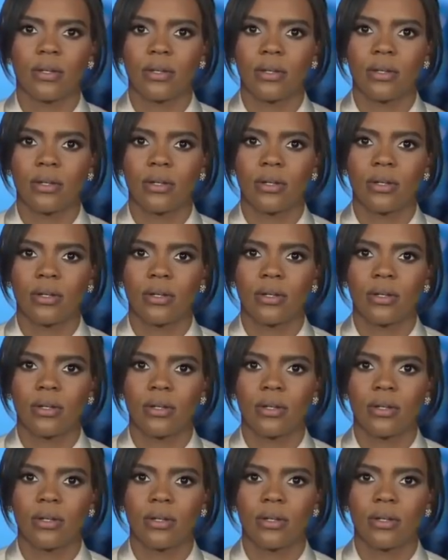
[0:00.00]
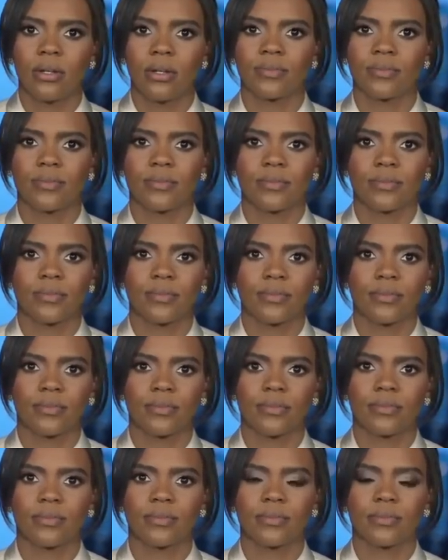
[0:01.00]

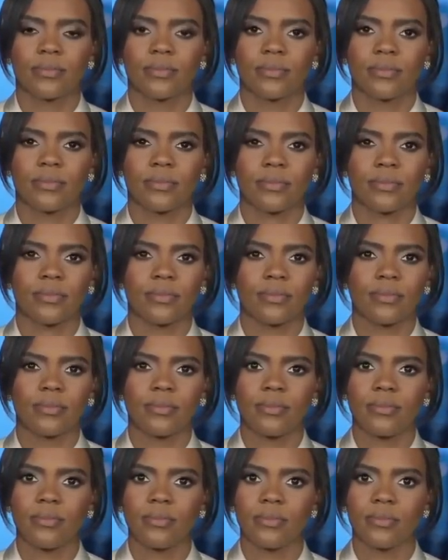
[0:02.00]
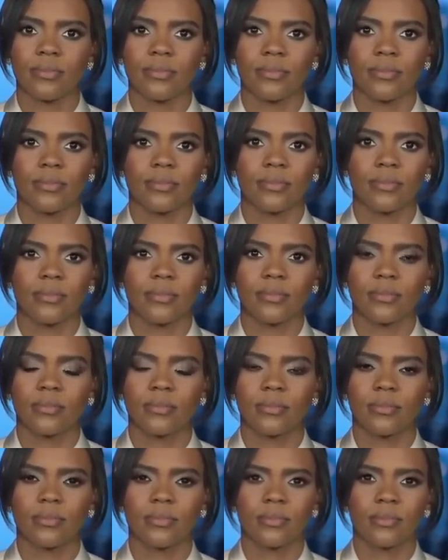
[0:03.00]

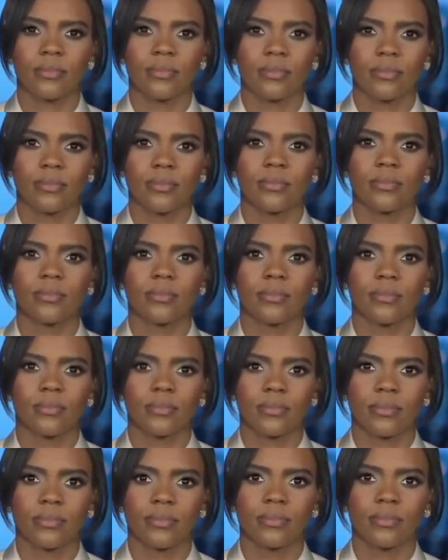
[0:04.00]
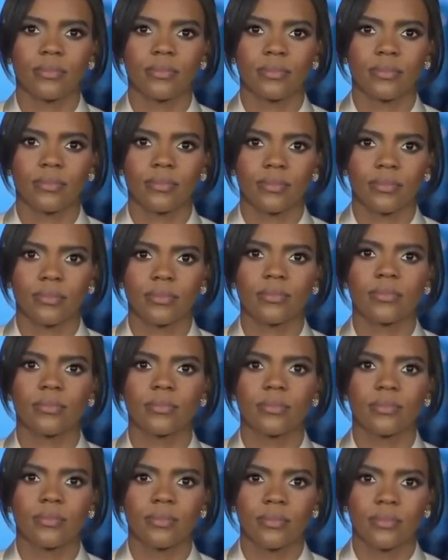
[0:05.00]

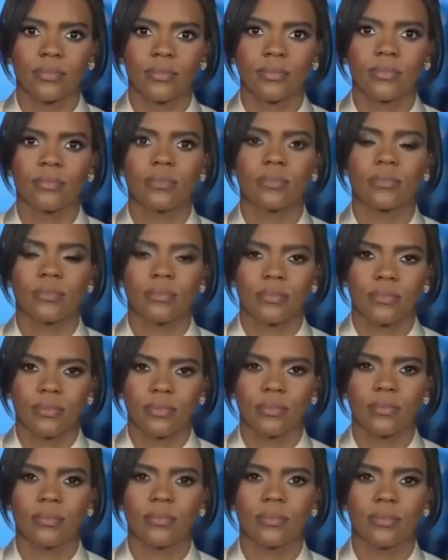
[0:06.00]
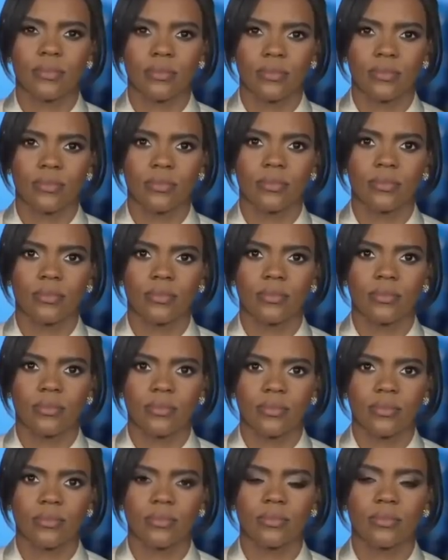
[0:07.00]
The person shown says nothing.